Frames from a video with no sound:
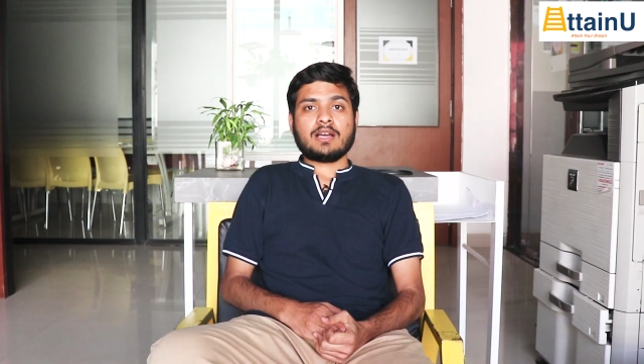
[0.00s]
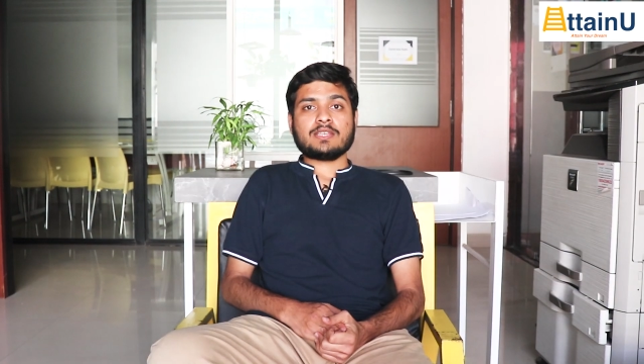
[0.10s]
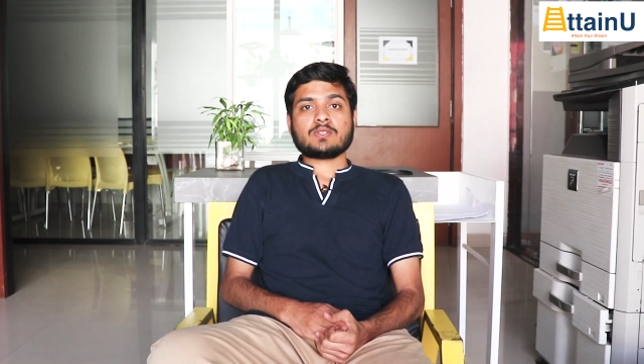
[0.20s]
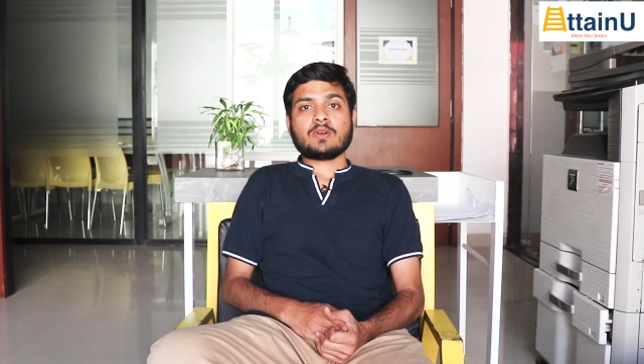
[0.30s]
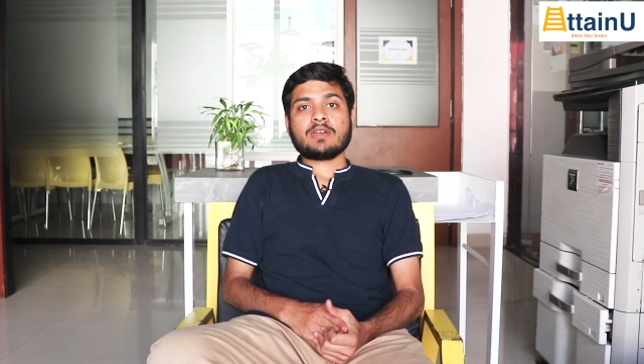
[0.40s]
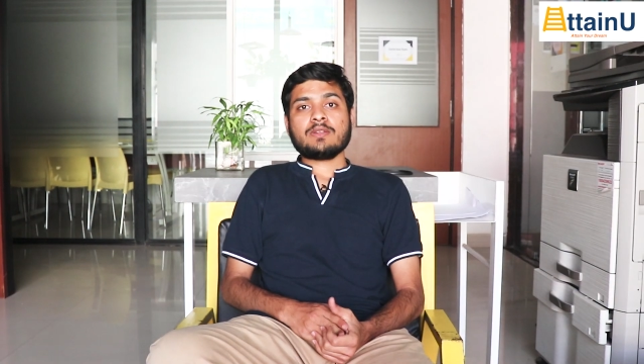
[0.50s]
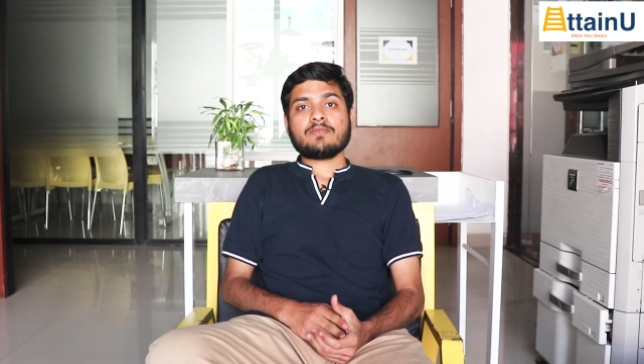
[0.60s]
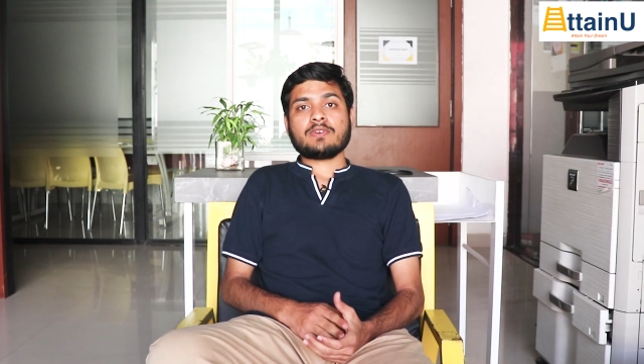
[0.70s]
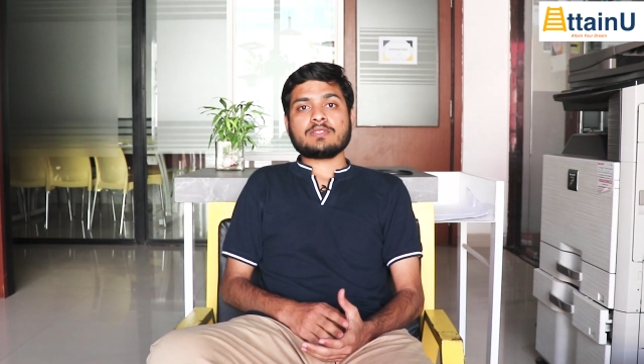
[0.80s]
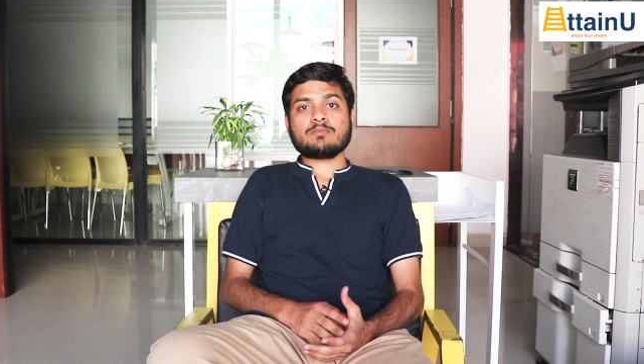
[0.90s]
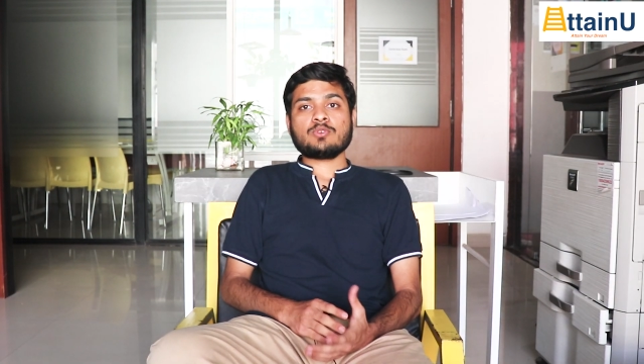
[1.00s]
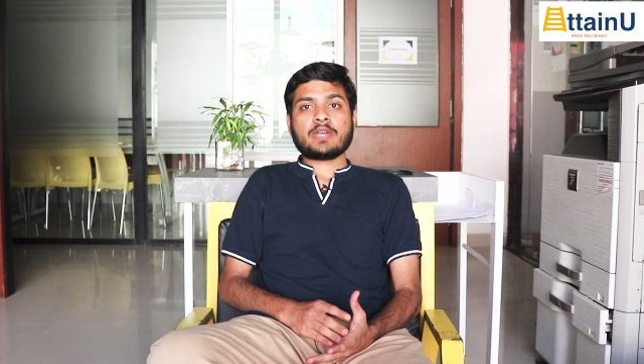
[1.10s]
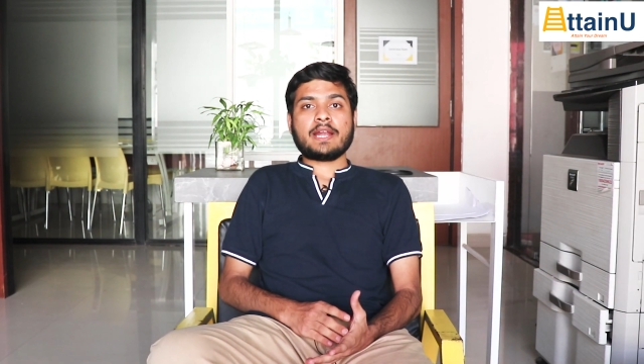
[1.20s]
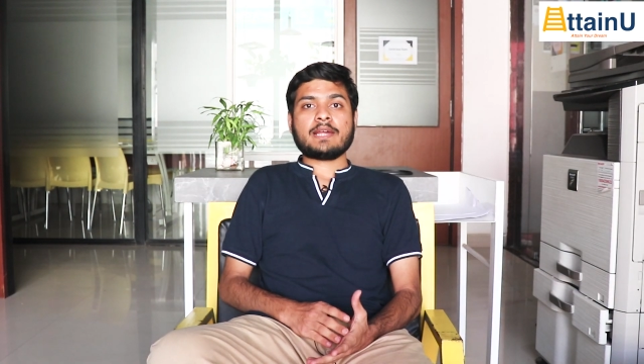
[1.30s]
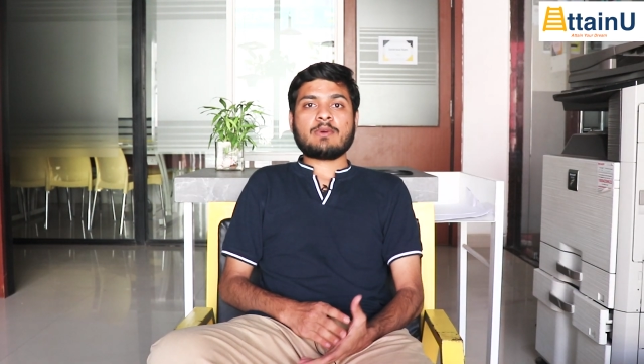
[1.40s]
I saw on
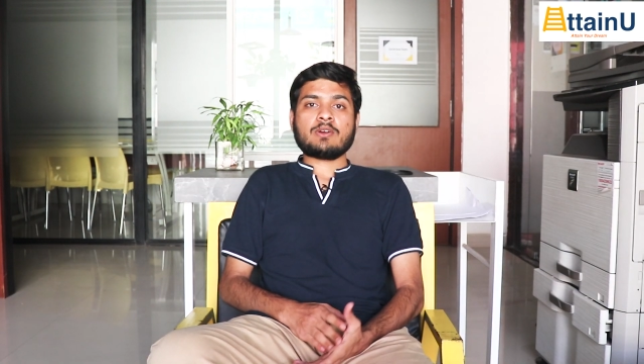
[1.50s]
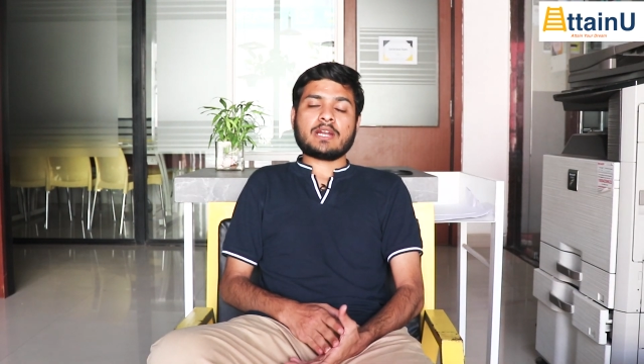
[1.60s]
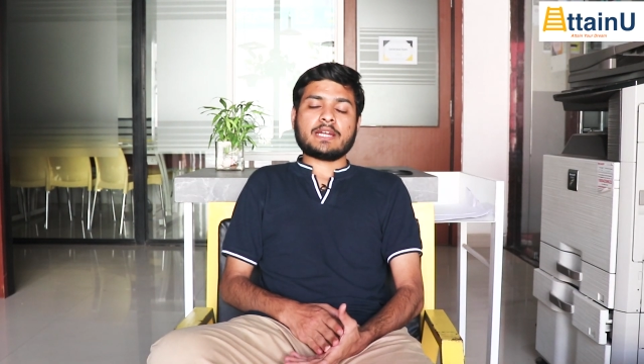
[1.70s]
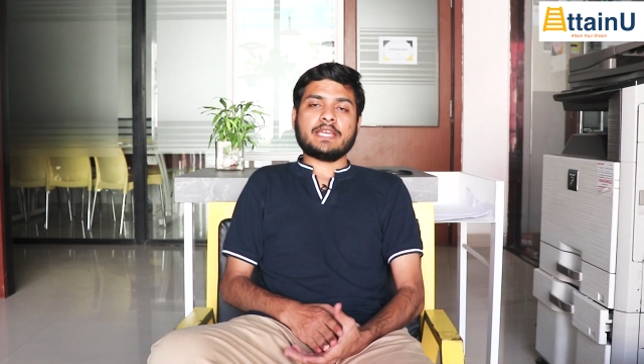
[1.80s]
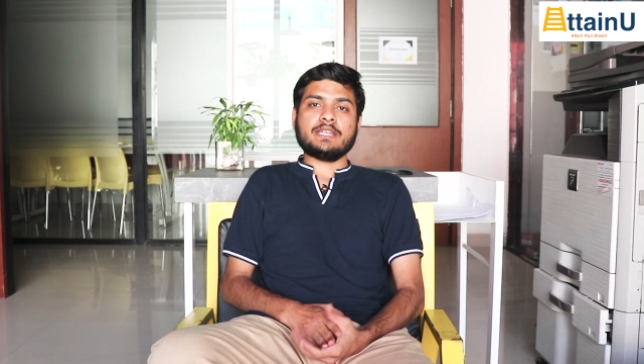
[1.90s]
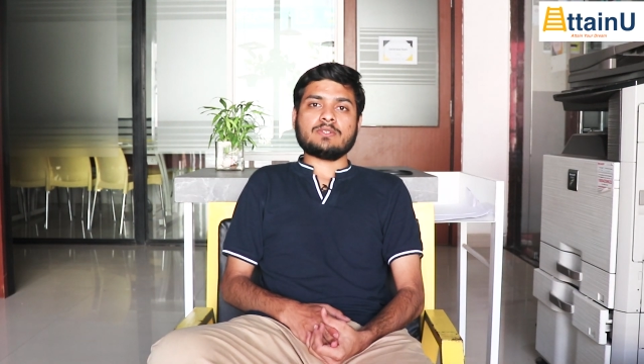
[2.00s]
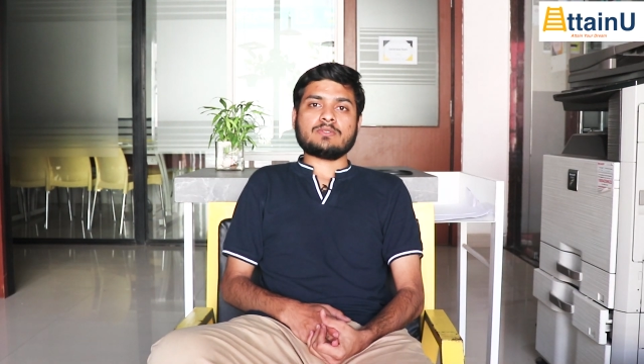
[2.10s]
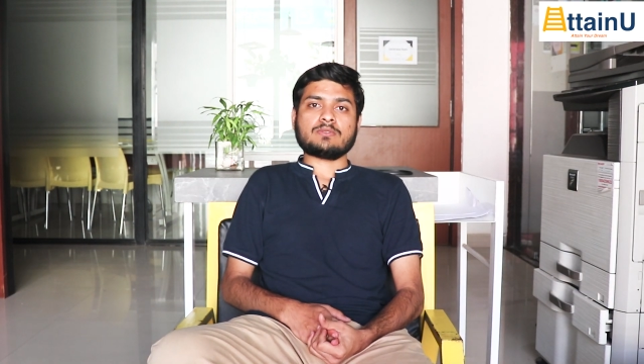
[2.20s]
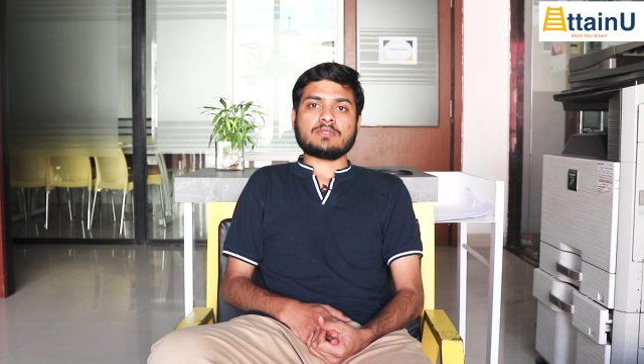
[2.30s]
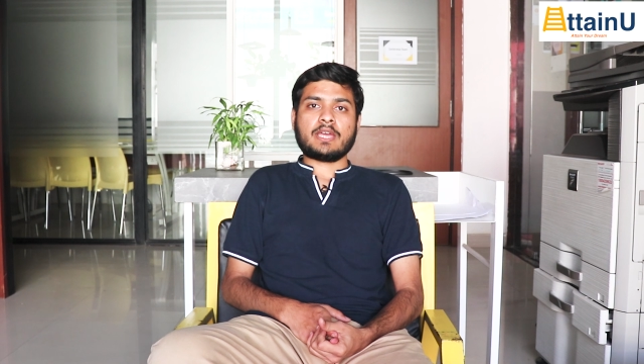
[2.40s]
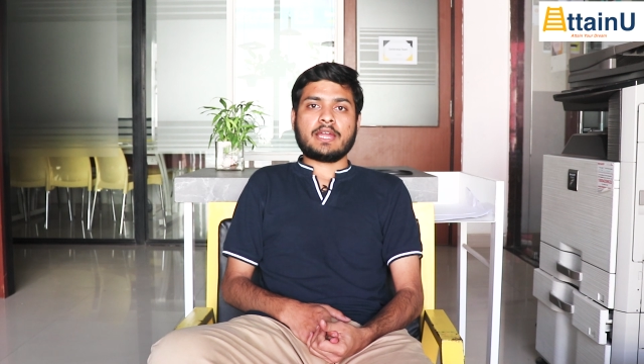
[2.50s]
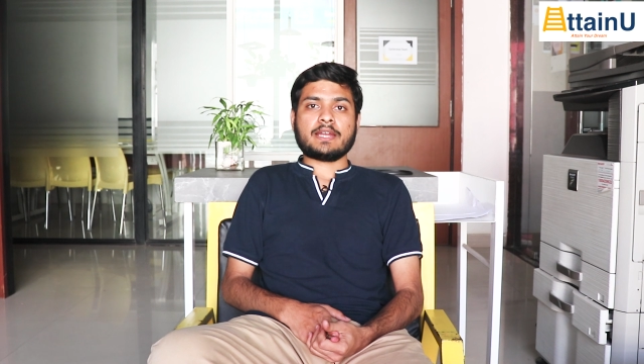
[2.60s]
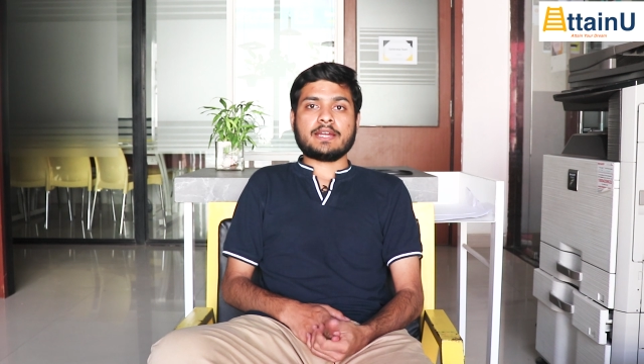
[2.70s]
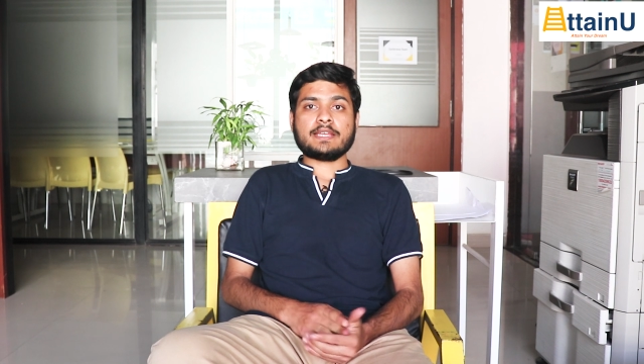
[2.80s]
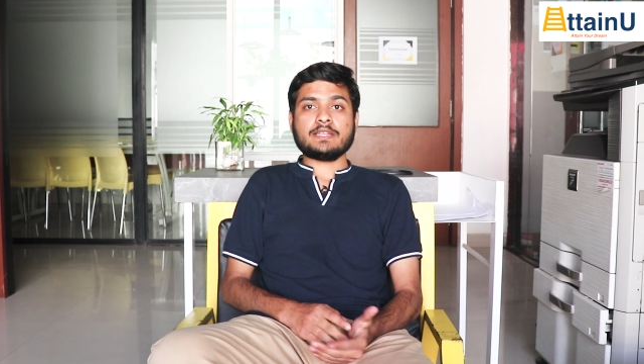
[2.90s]
Facebook ad about AttainU
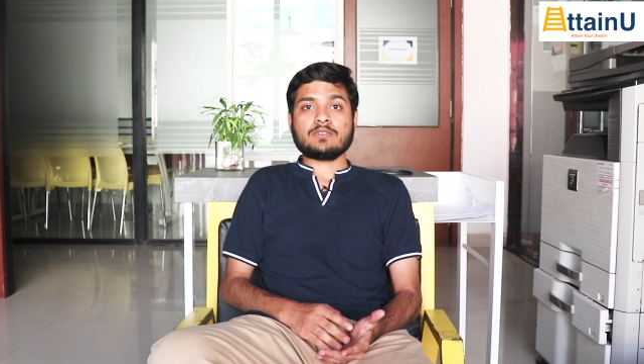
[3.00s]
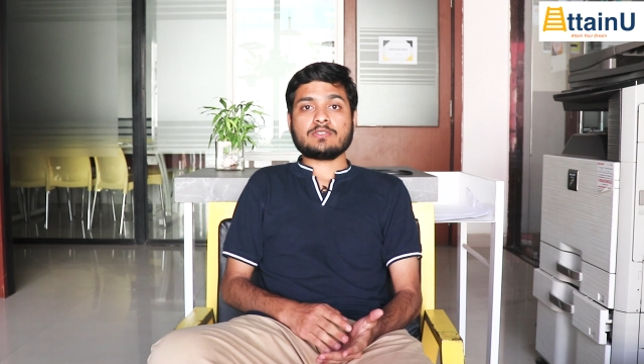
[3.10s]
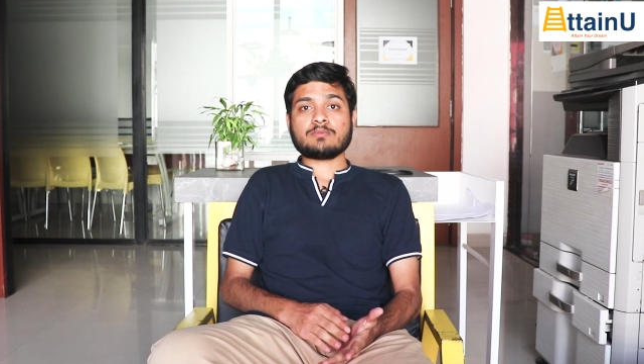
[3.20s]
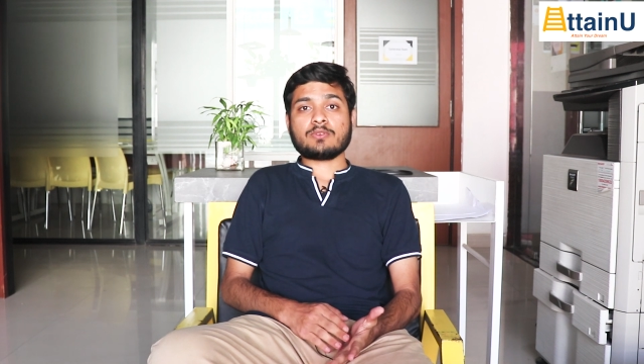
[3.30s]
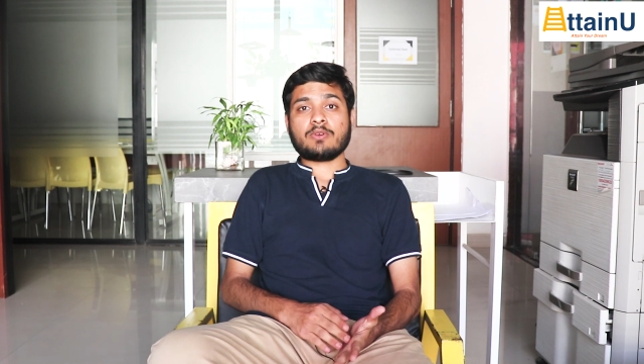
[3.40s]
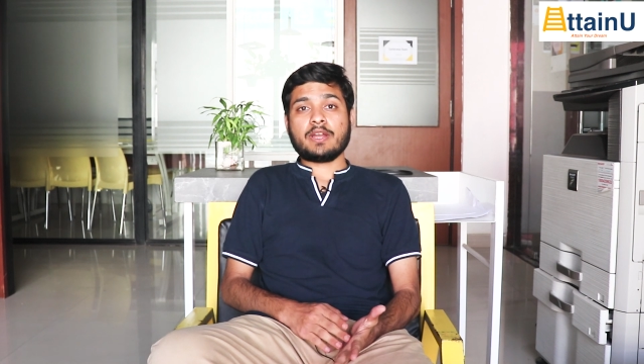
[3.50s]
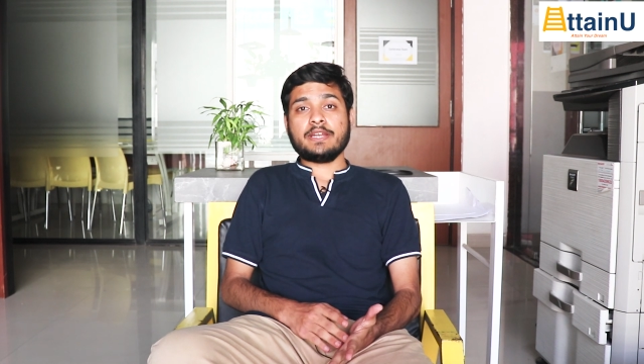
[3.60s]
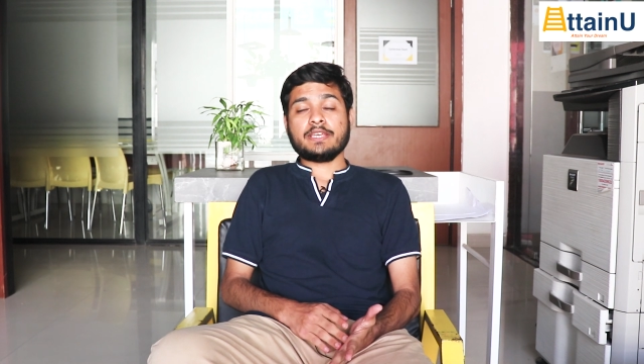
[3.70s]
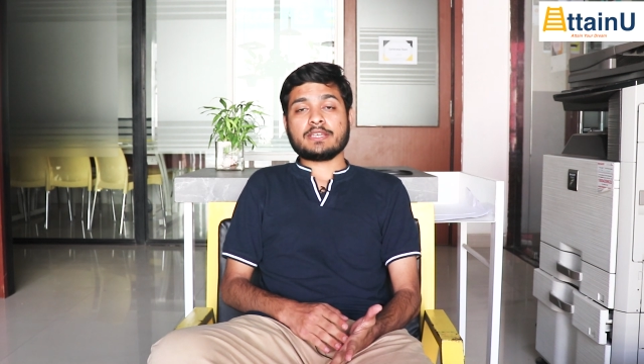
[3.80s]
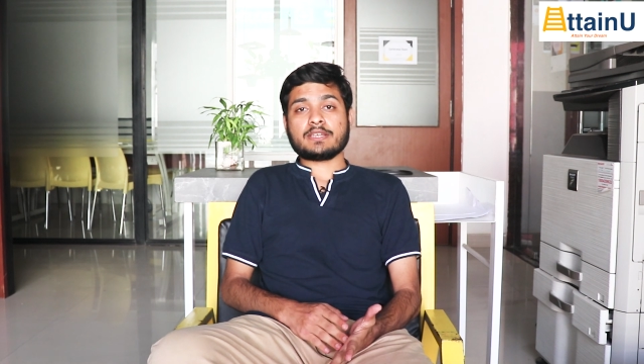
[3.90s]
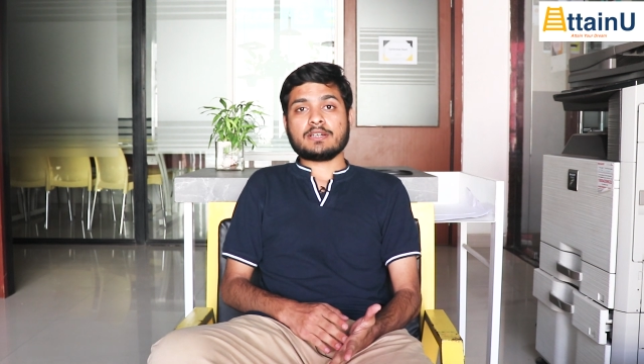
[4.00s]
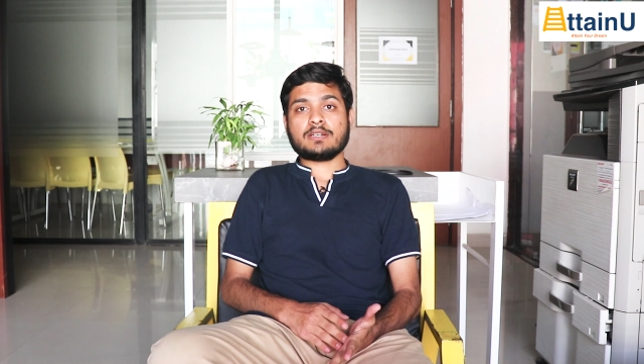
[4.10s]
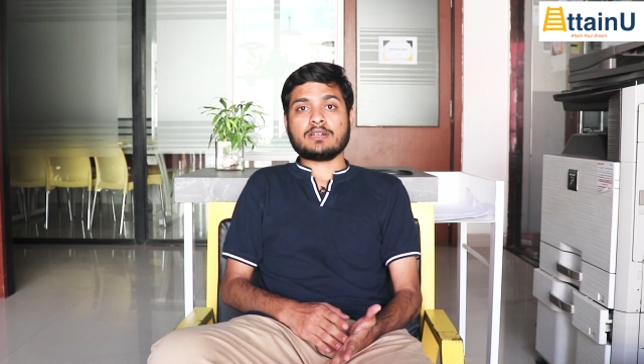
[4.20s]
that AttainU is providing